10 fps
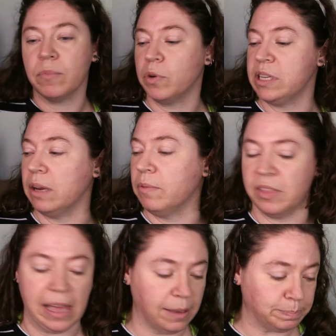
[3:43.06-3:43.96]
we're done with
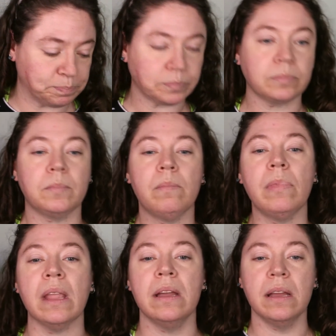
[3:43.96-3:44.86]
that.
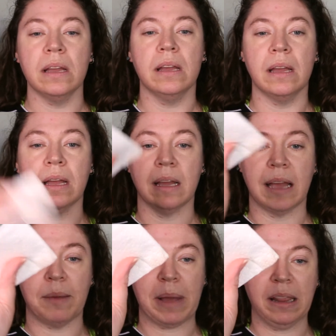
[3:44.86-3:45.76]

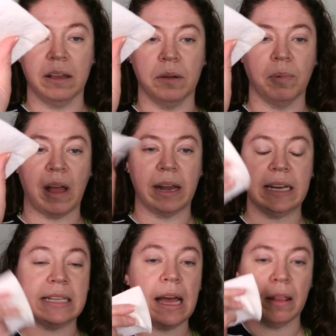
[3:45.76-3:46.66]
Got my little blotting
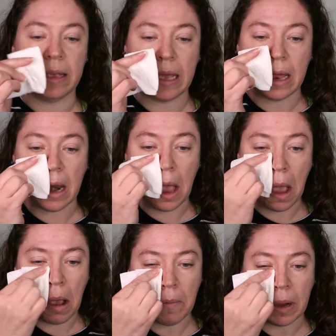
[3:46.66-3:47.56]
towel again.
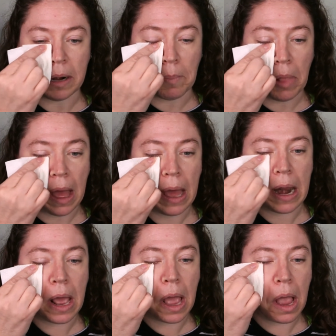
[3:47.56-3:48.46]
We're gonna blot
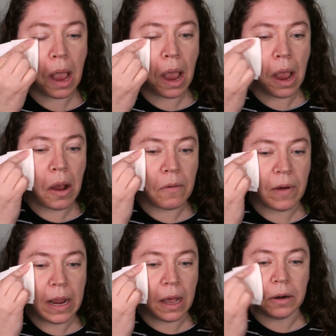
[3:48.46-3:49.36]

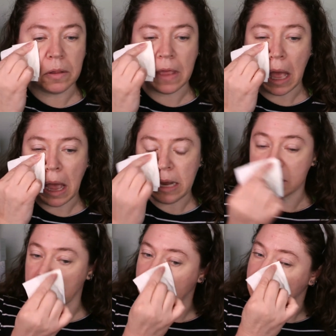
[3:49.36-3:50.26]
right under the eyes
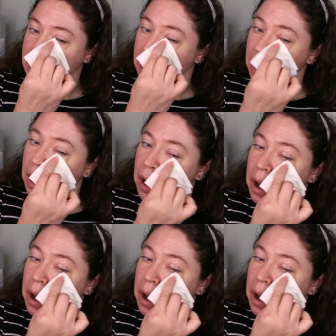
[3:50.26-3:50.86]
right here.